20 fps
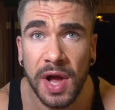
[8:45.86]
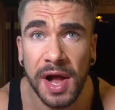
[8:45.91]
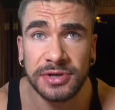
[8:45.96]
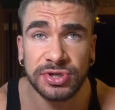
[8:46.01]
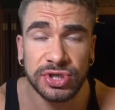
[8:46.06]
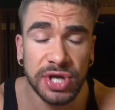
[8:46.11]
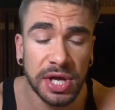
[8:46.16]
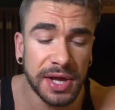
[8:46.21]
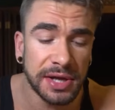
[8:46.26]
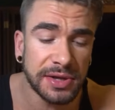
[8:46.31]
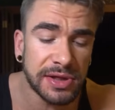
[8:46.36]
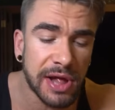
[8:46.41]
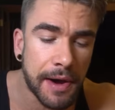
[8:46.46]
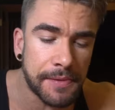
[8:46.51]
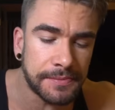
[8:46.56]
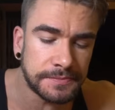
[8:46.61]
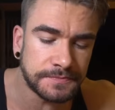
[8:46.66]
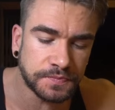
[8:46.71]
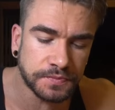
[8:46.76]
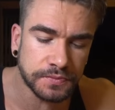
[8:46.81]
Actually, I like that.
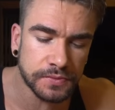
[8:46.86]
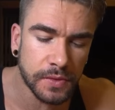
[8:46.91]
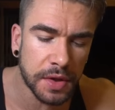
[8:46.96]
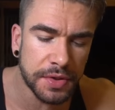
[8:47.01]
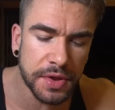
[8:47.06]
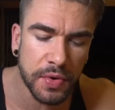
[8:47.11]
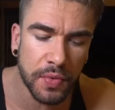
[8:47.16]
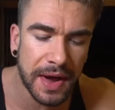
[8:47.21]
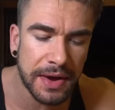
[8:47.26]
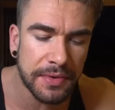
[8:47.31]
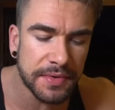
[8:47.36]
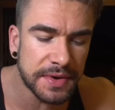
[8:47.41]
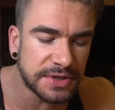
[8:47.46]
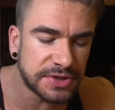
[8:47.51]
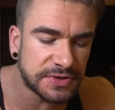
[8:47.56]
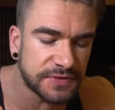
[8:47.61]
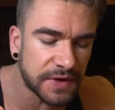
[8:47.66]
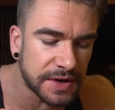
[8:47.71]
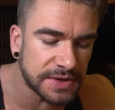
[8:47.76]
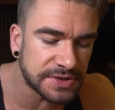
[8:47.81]
The white one
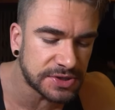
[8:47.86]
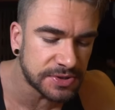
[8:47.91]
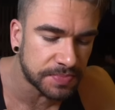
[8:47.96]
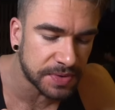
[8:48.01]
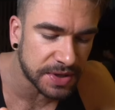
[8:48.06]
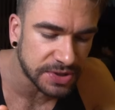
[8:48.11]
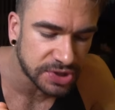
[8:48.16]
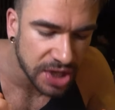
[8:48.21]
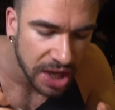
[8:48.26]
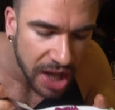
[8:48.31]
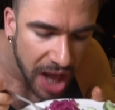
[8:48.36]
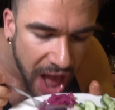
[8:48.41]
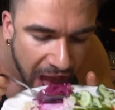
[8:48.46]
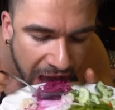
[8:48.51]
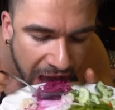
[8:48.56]
is very simplistic.